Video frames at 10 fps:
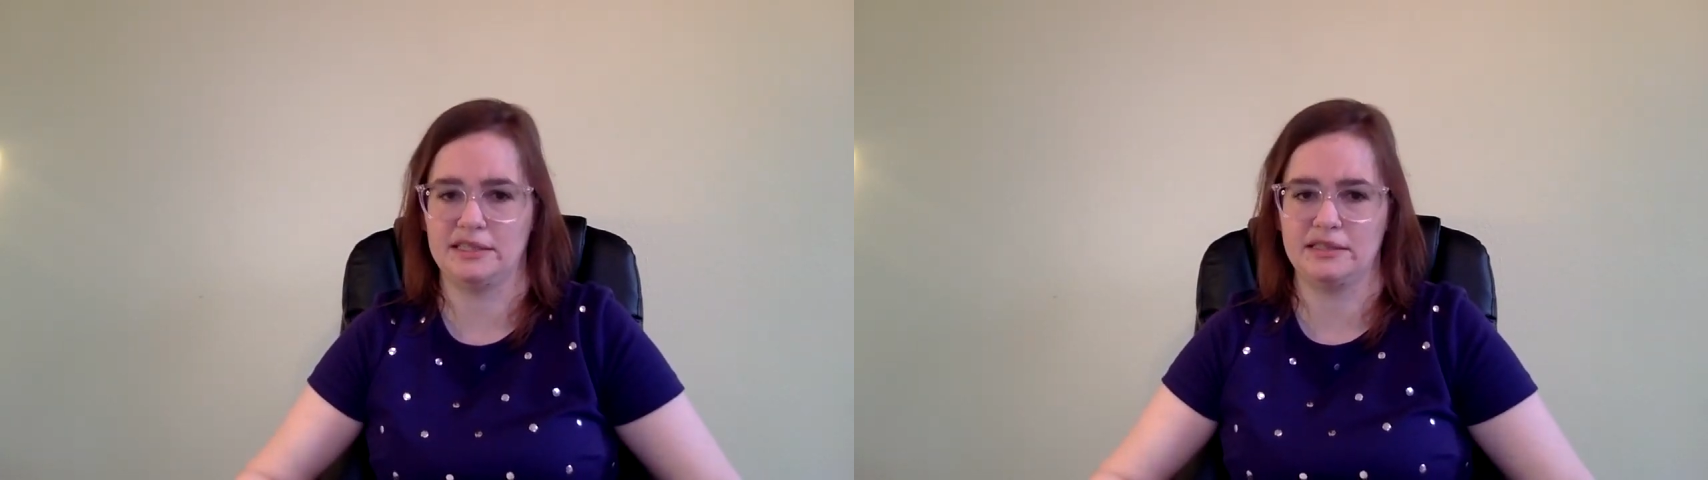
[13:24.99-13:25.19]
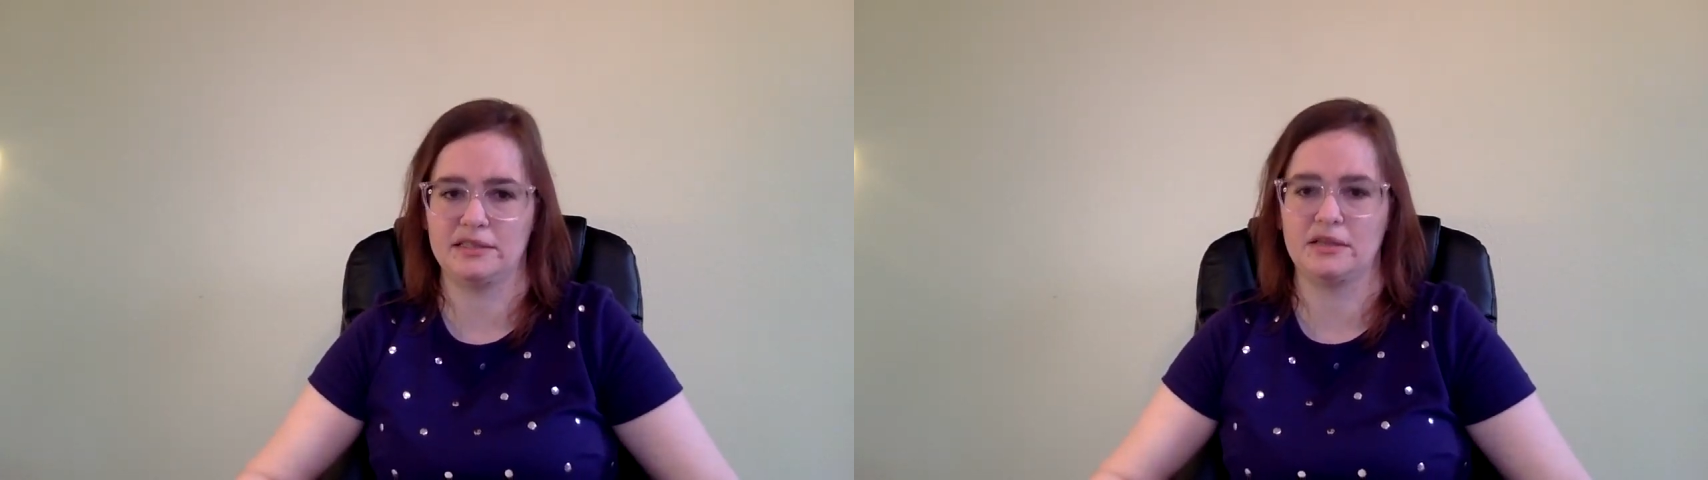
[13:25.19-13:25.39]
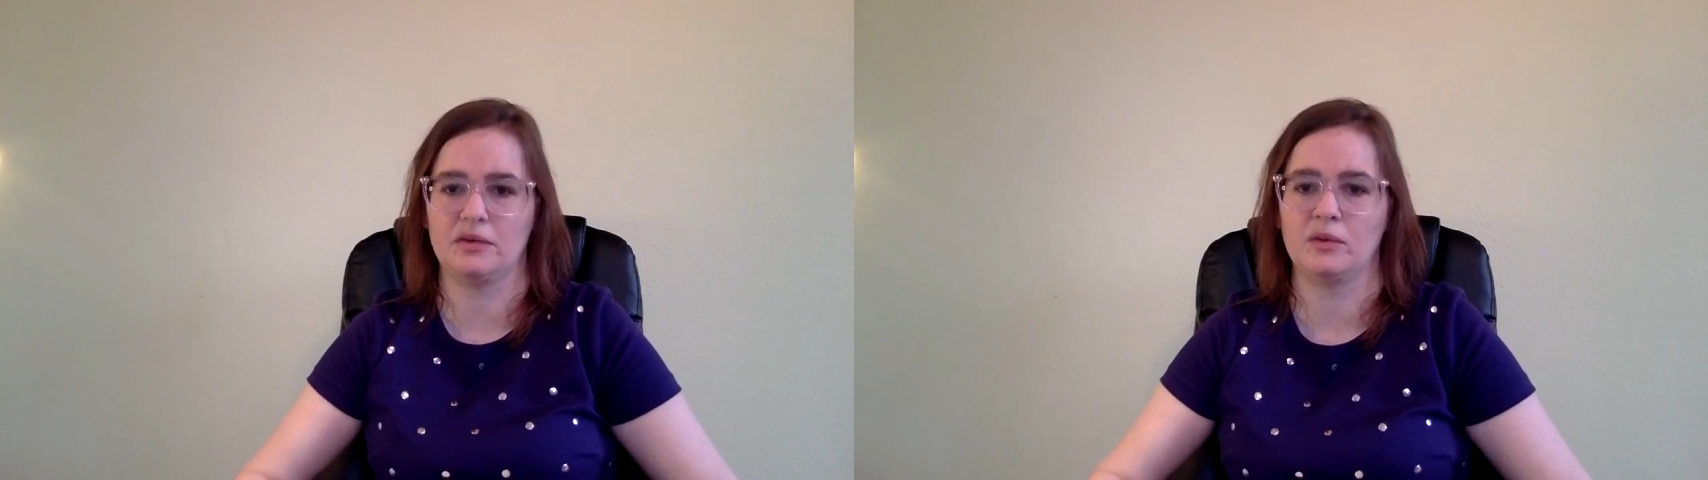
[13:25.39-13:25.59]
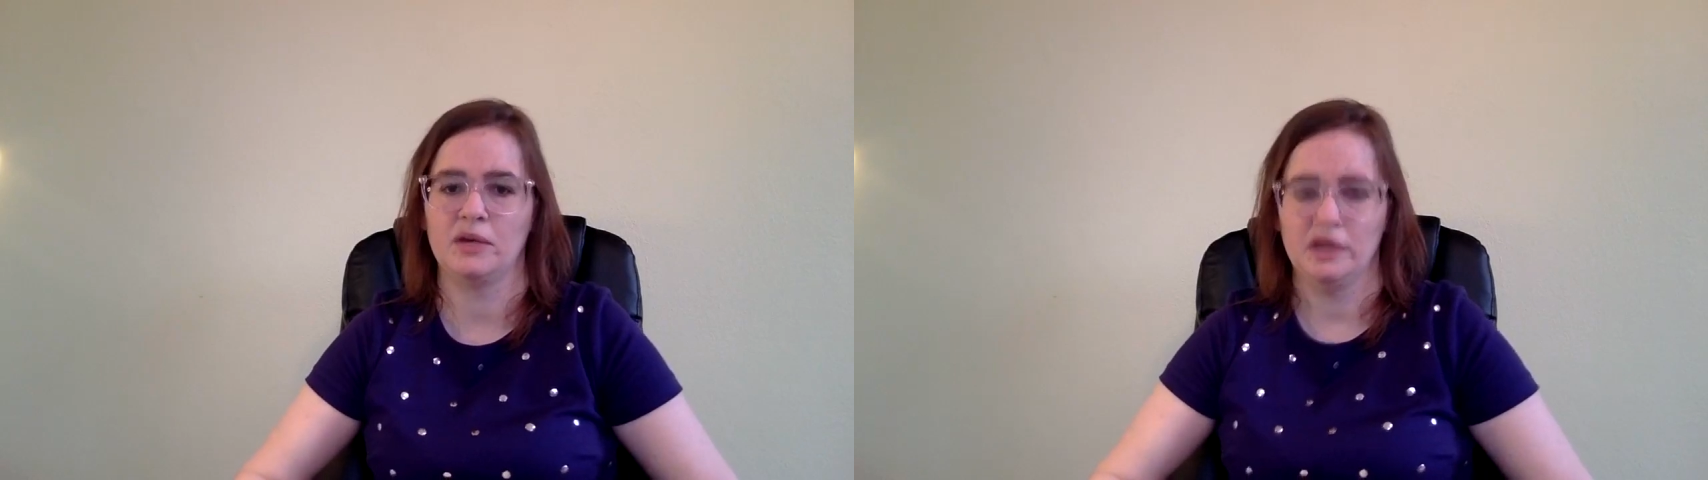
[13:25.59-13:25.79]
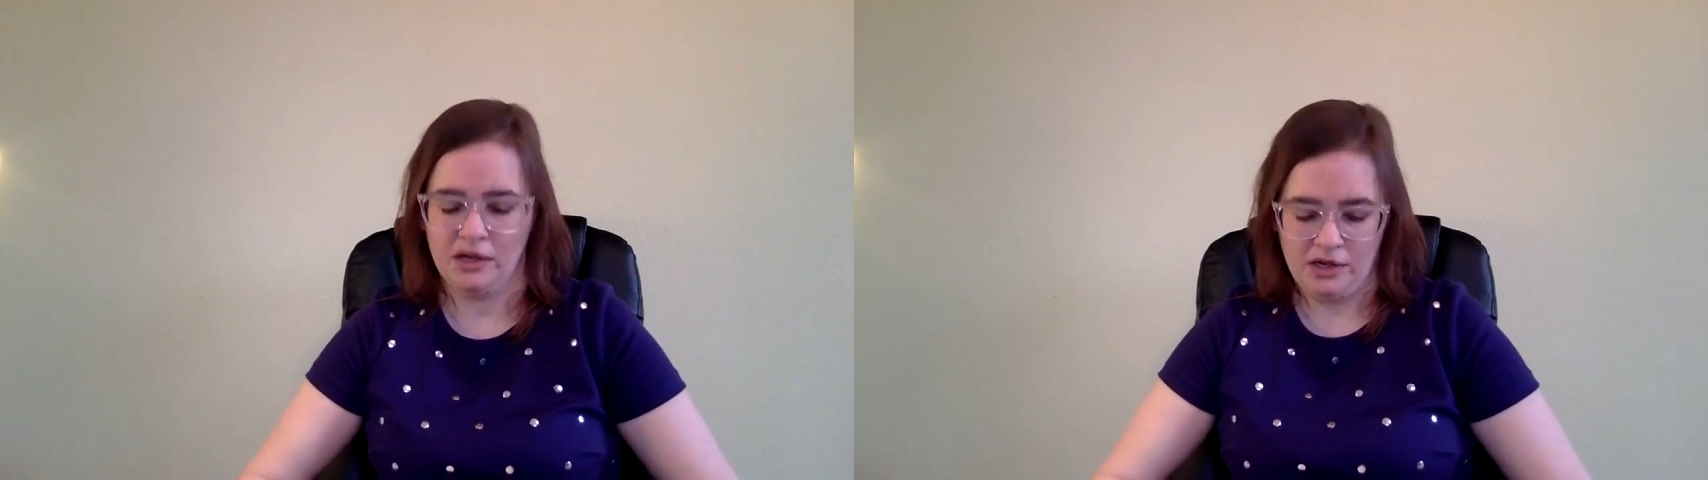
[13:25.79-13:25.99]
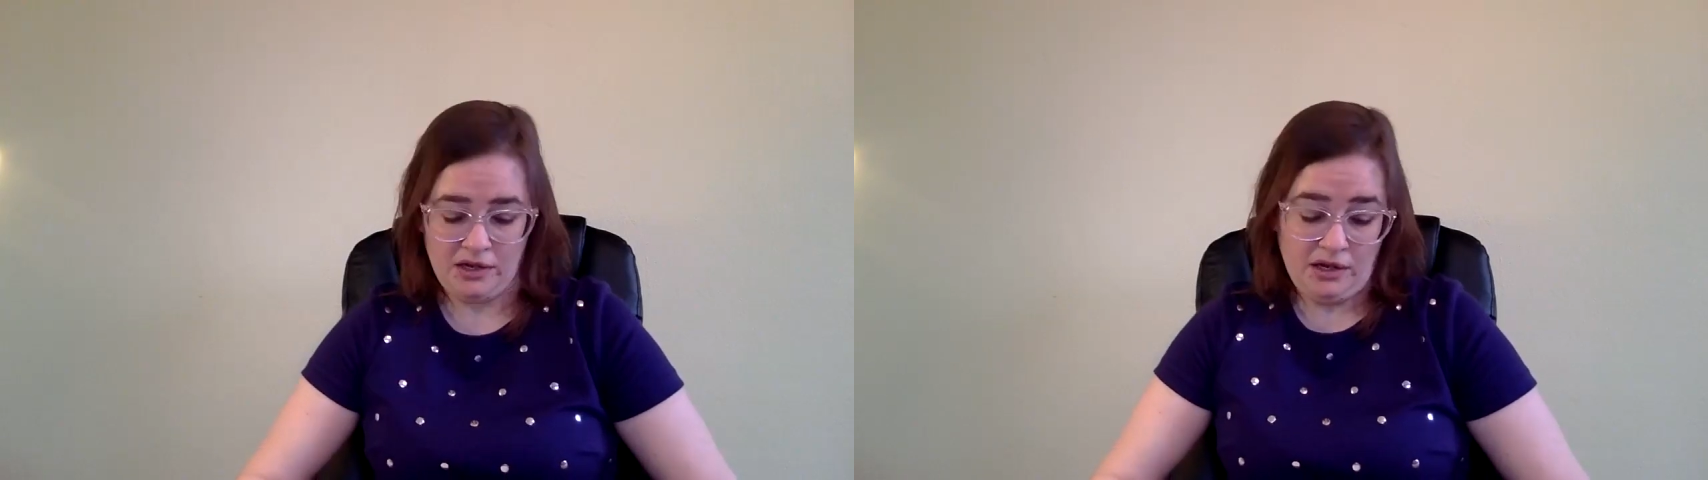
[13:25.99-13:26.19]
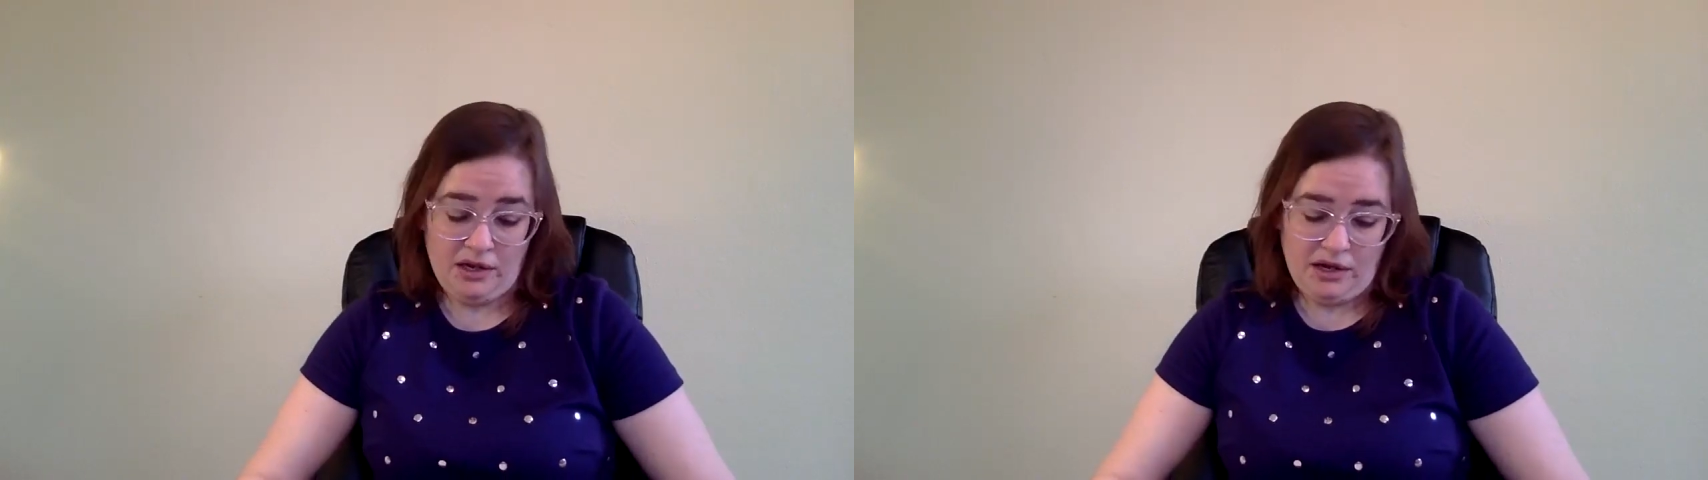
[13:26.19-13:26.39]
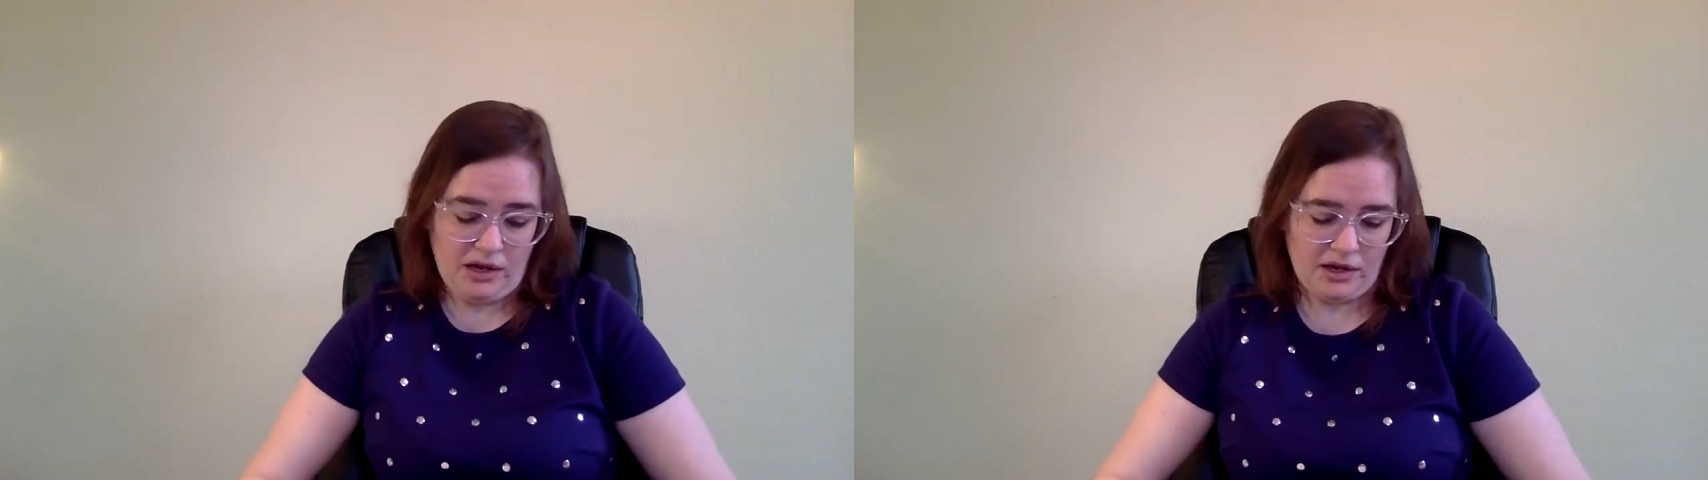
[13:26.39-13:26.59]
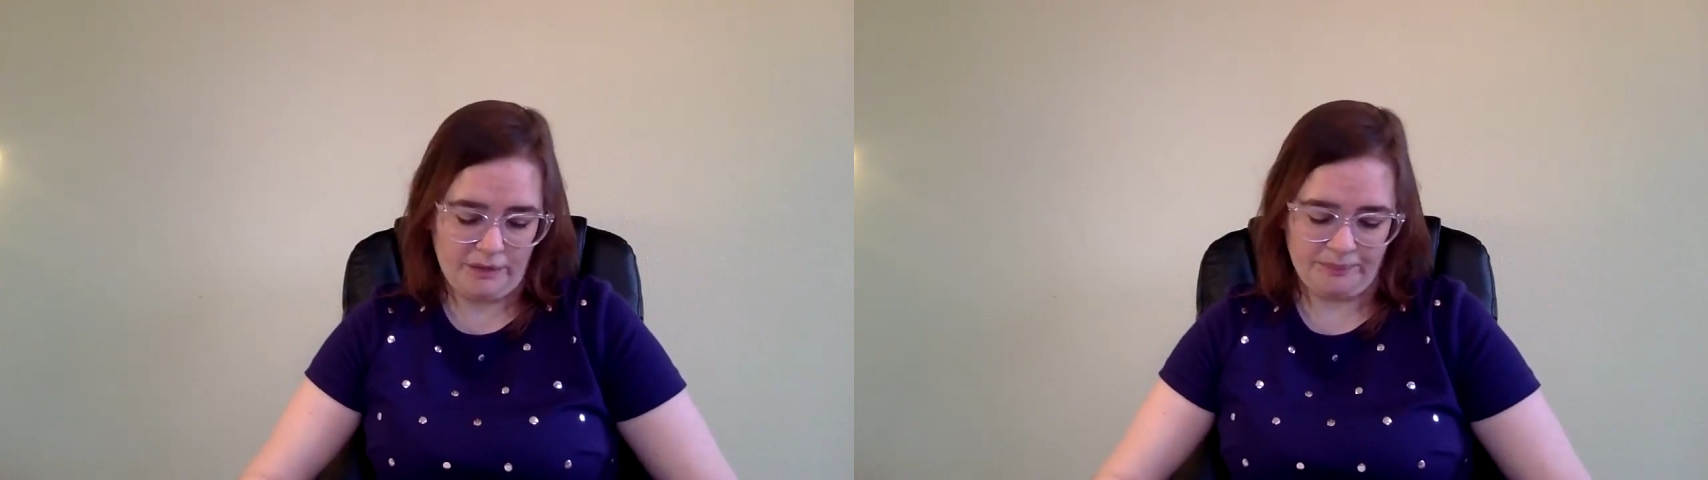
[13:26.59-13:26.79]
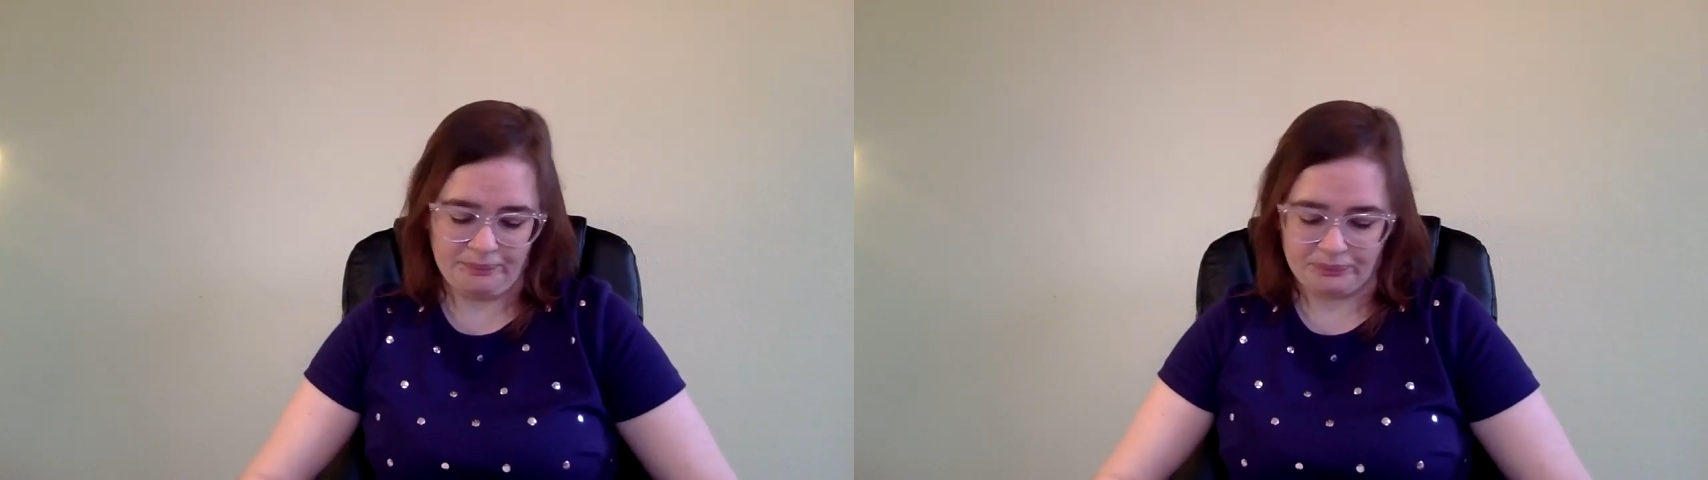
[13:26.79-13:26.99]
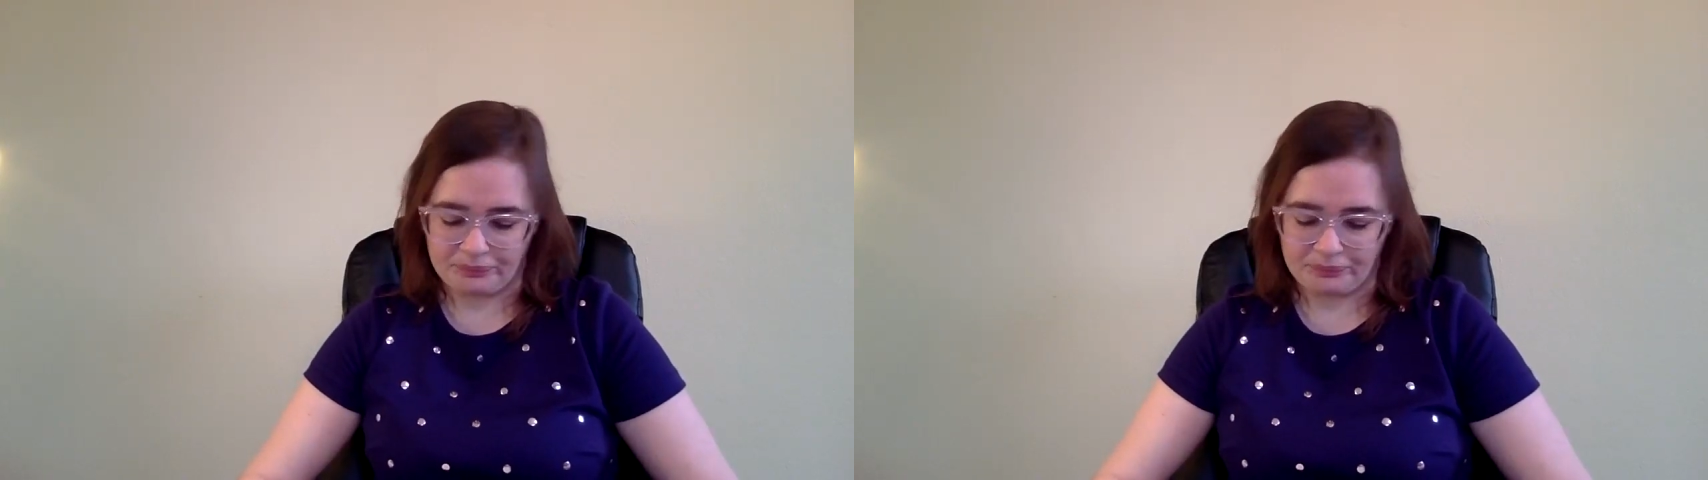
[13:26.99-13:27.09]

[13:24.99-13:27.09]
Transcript: So really,